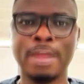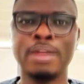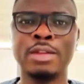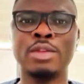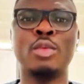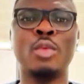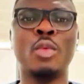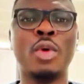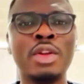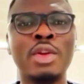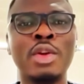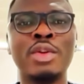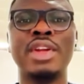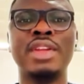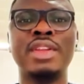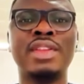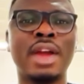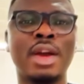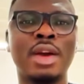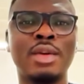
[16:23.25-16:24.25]
So
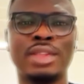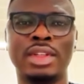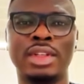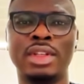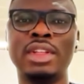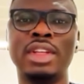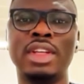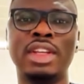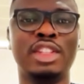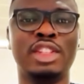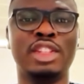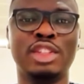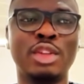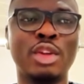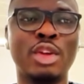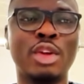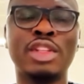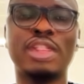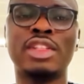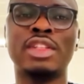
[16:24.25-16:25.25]
100,000 is
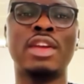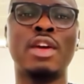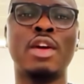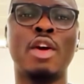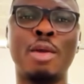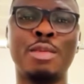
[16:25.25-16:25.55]
not